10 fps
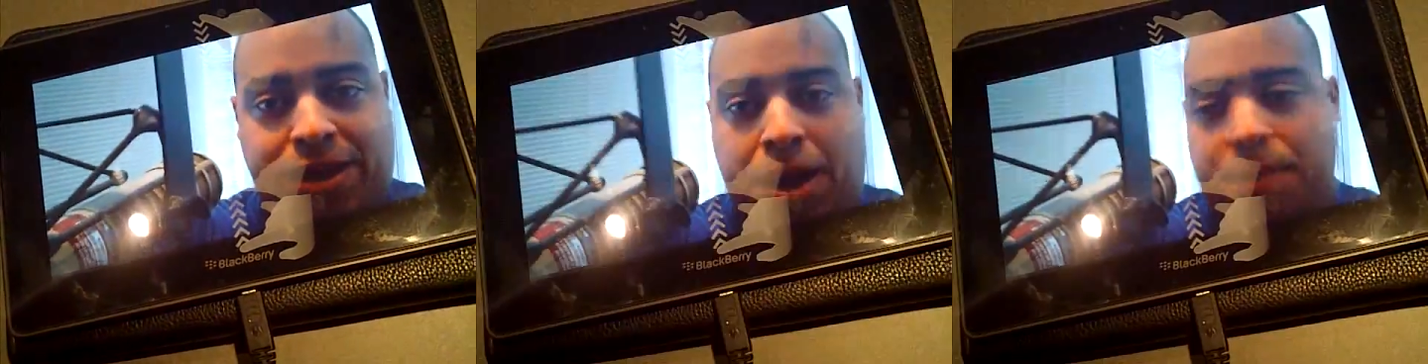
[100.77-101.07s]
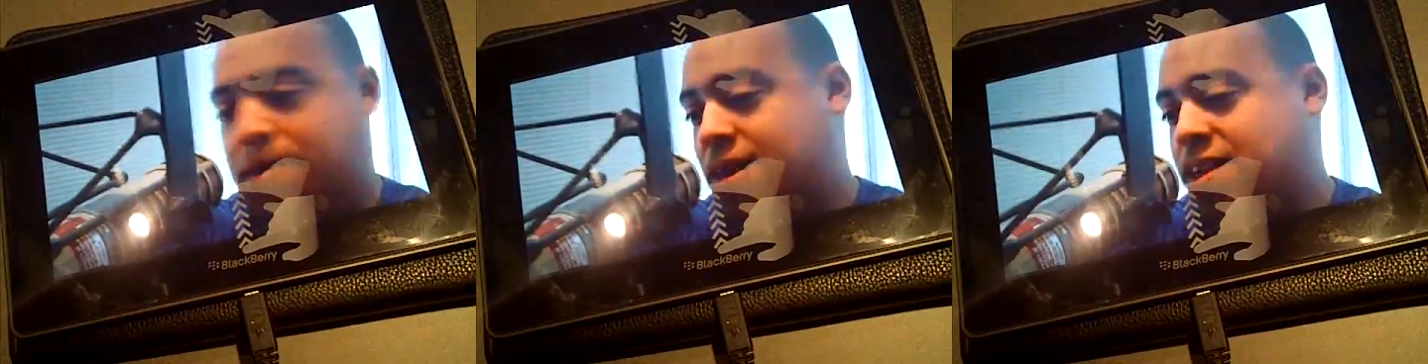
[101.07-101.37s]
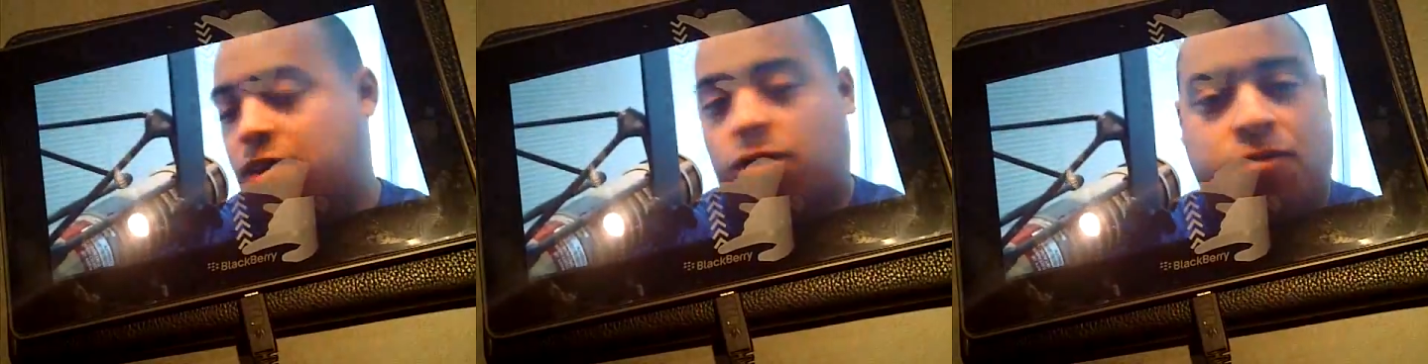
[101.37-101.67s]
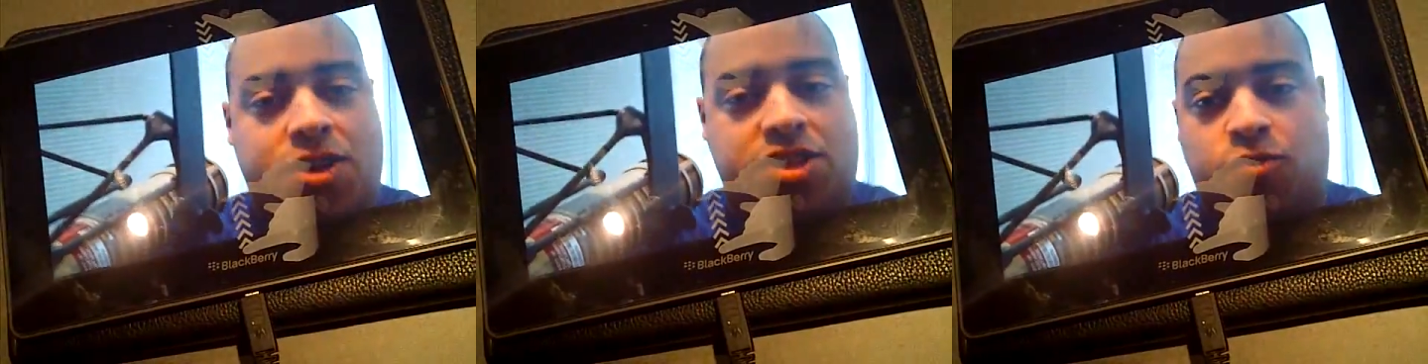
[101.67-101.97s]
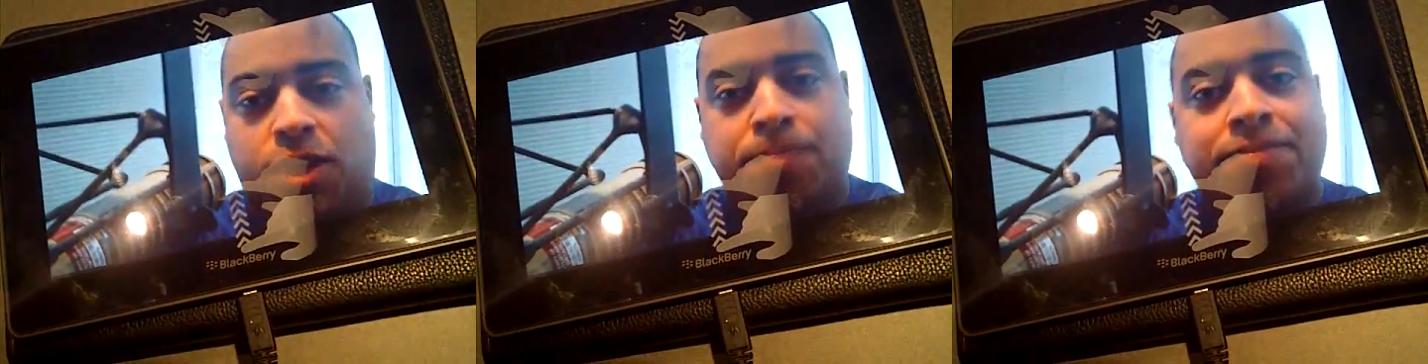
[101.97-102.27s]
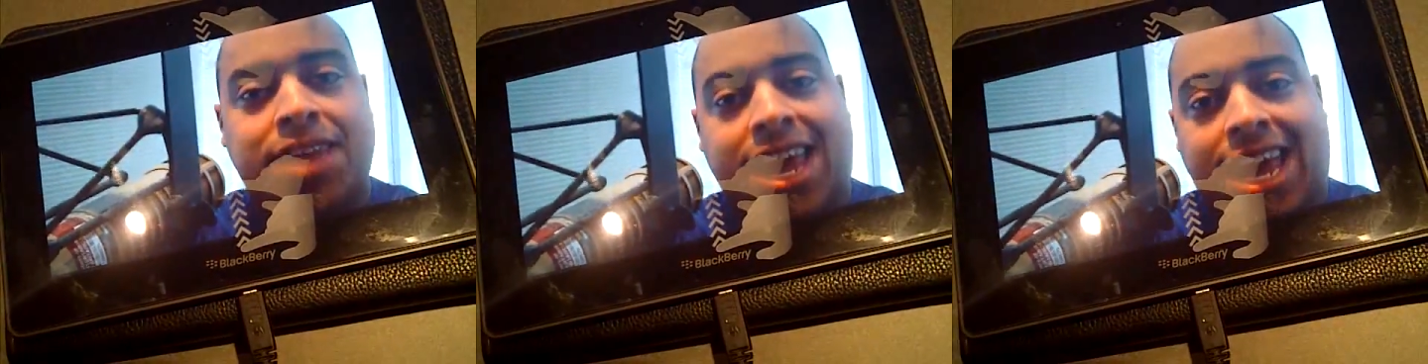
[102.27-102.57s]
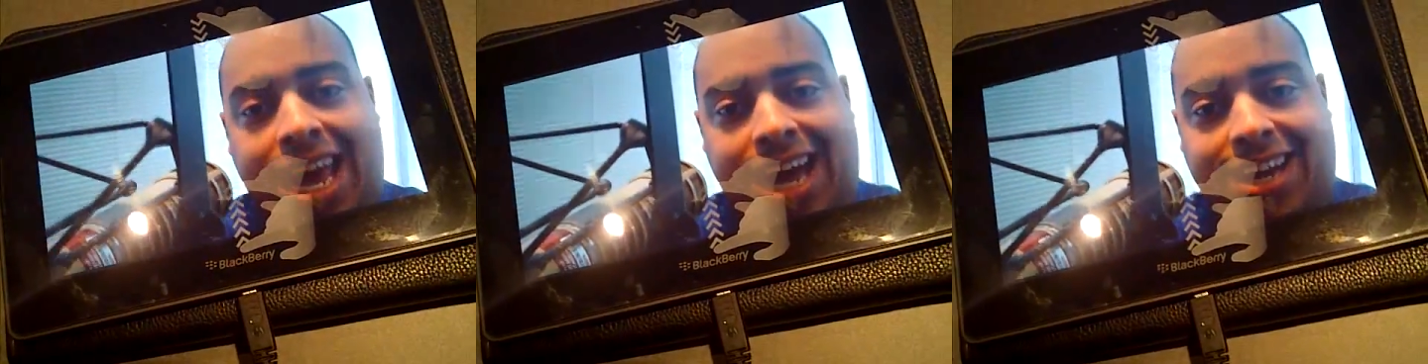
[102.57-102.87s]
Big, uh, big shout out to our friends at RIM.
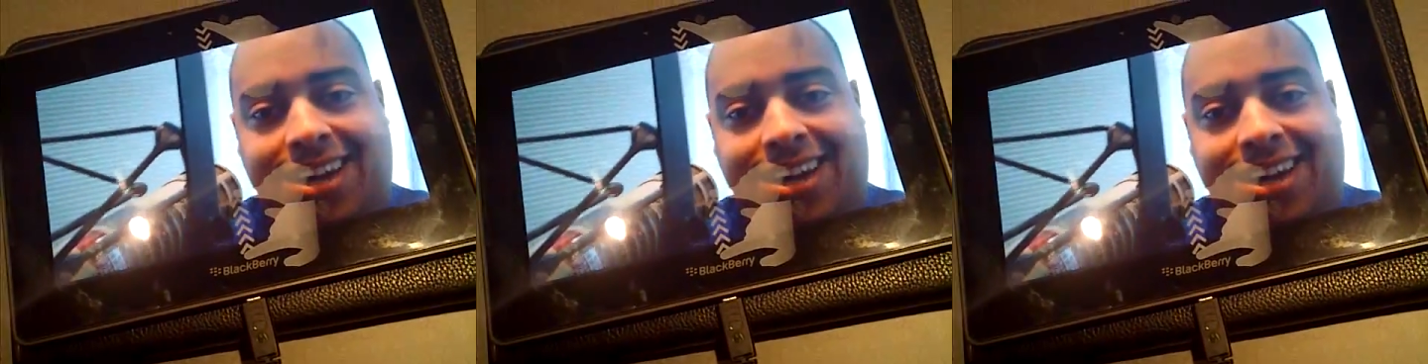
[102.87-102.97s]
And